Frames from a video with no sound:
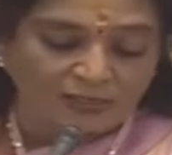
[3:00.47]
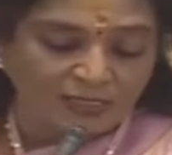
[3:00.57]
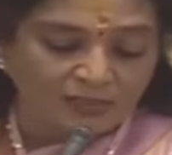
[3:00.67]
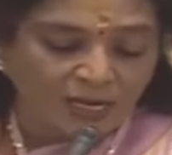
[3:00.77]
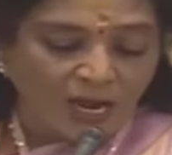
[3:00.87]

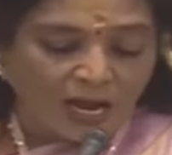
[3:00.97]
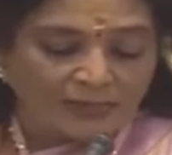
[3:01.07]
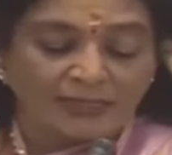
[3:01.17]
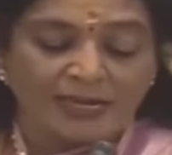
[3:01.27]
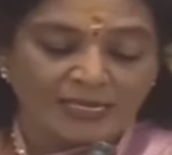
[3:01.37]
centers
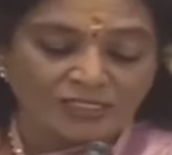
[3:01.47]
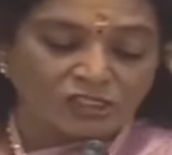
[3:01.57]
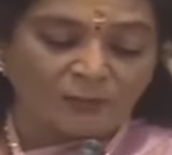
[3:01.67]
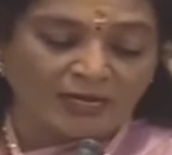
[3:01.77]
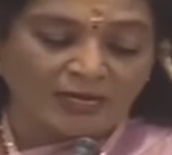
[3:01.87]
and an
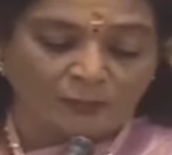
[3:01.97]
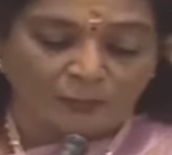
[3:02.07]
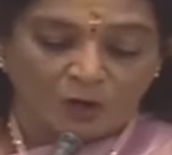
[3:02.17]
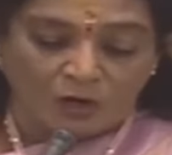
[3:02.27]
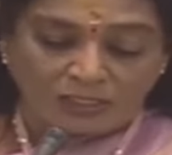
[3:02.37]

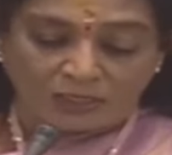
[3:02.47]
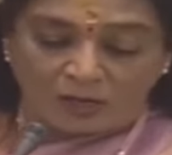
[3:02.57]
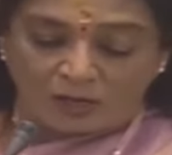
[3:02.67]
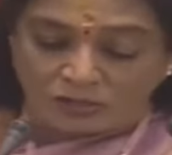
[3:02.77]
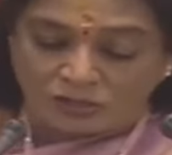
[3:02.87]
estimated
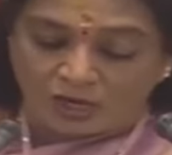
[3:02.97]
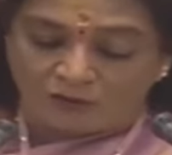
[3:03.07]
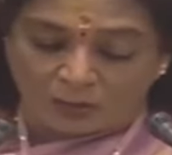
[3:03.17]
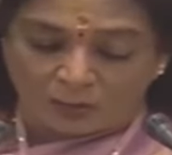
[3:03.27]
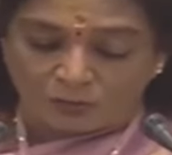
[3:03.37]
project cost
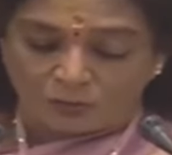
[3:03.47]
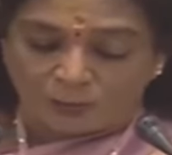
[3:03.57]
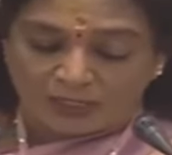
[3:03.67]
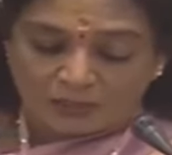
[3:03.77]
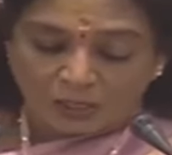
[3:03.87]
of about
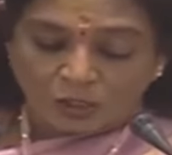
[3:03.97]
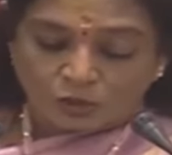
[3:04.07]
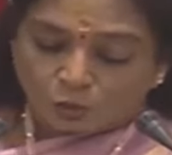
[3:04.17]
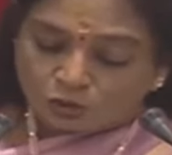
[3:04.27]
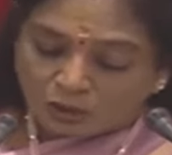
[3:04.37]
rupees
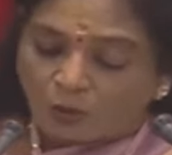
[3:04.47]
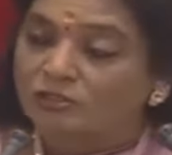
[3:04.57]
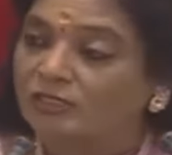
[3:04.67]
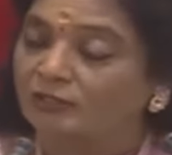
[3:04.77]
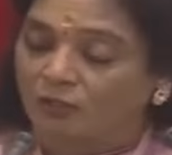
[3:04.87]

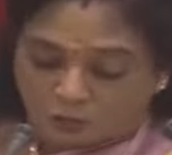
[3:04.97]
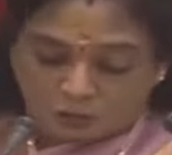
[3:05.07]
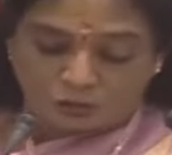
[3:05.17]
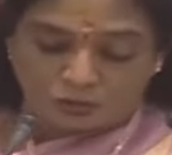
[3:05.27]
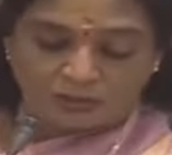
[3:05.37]
2,000
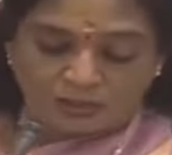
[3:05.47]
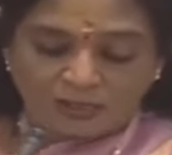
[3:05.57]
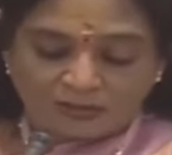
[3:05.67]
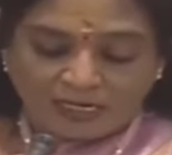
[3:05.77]
crores.